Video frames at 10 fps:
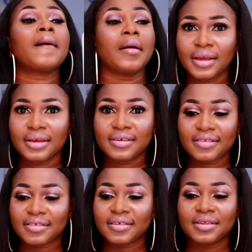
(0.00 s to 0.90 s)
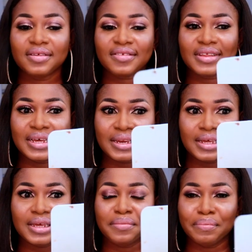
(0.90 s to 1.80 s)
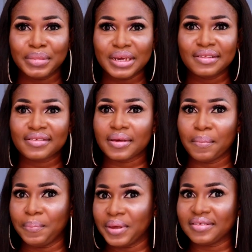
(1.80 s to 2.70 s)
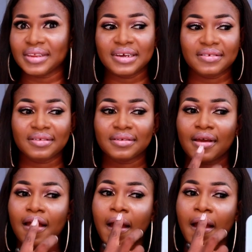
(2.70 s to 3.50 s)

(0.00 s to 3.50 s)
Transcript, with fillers: Guys, this lady means business.